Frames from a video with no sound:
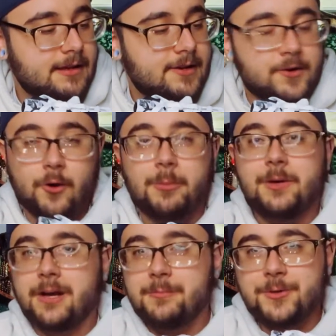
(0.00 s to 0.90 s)
Normally
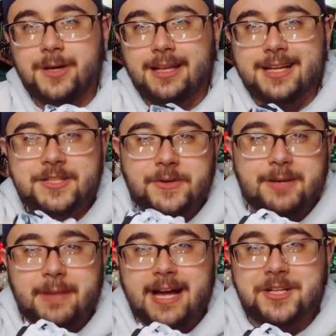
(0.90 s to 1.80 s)
when I'm doing like street
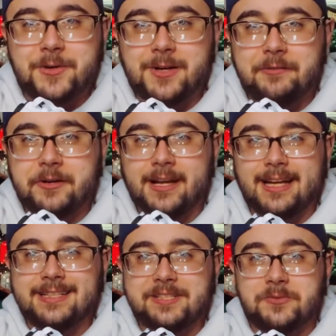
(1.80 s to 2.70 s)
magic or whatever, I
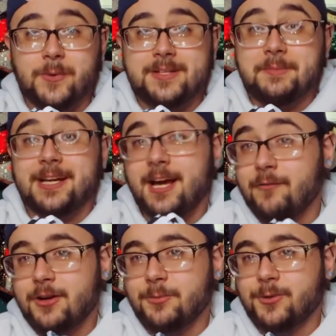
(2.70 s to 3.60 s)
like to just wear something
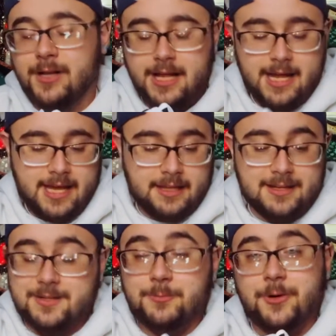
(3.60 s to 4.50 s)
comfortable, and
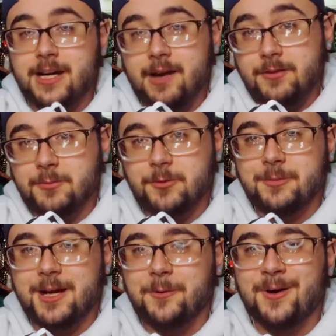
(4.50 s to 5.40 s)
these are pretty comfortable, but
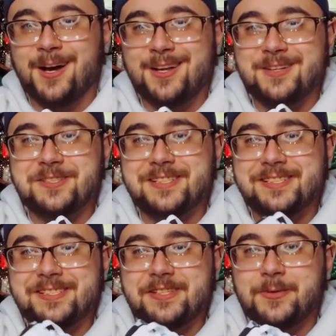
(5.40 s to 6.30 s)
I usually
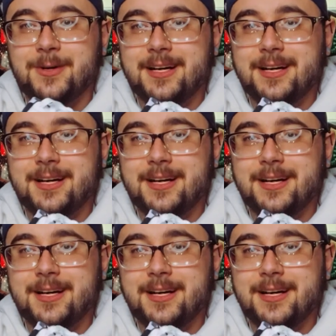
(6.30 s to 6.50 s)
just do